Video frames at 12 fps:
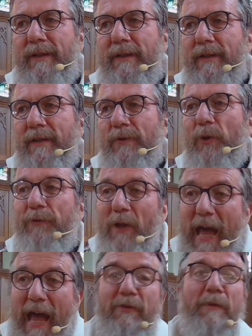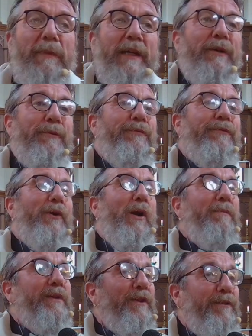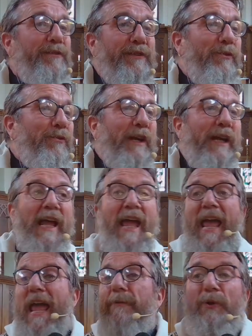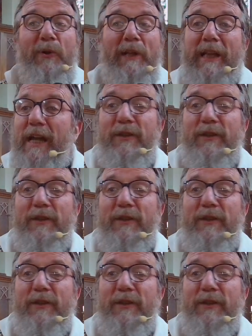So if you haven't been confirmed, consider it. If you would like to